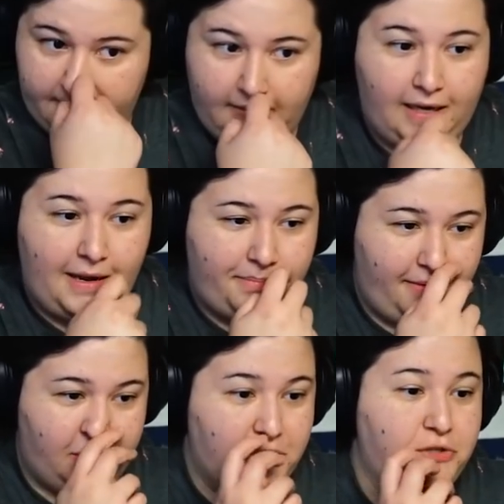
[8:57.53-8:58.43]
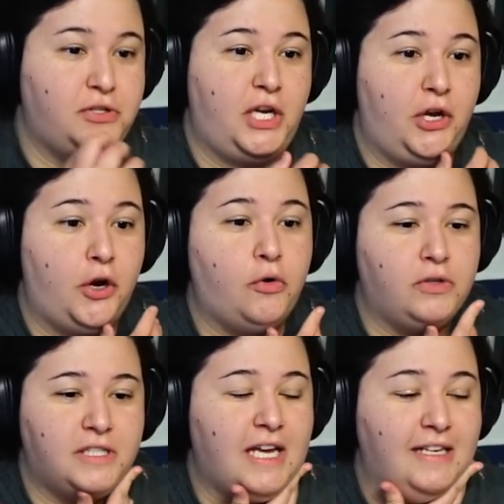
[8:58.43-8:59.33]
I can't believe she's using
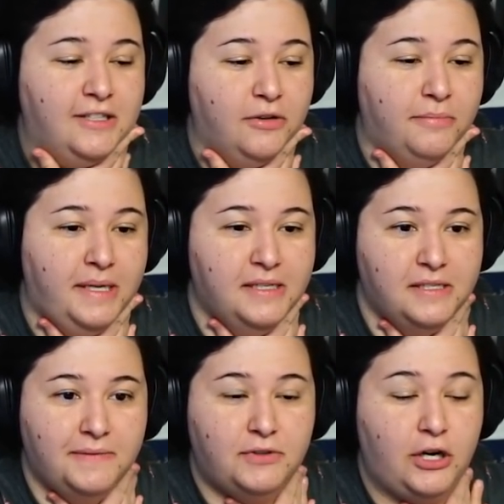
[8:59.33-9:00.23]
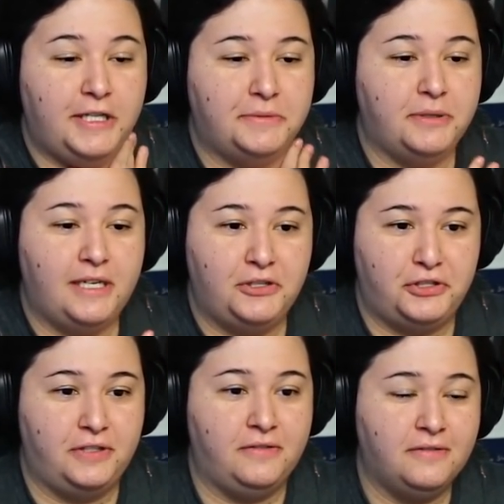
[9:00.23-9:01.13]
goats as her means of
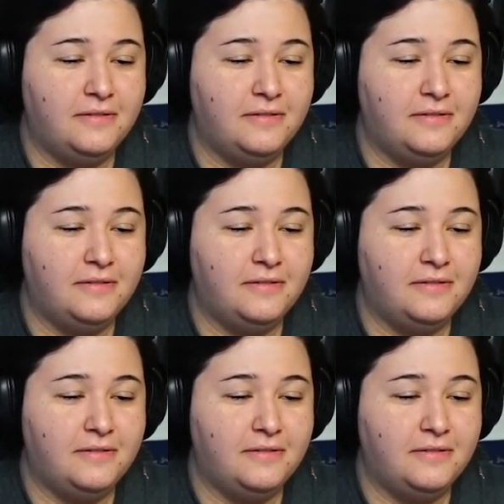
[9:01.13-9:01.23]
transportation.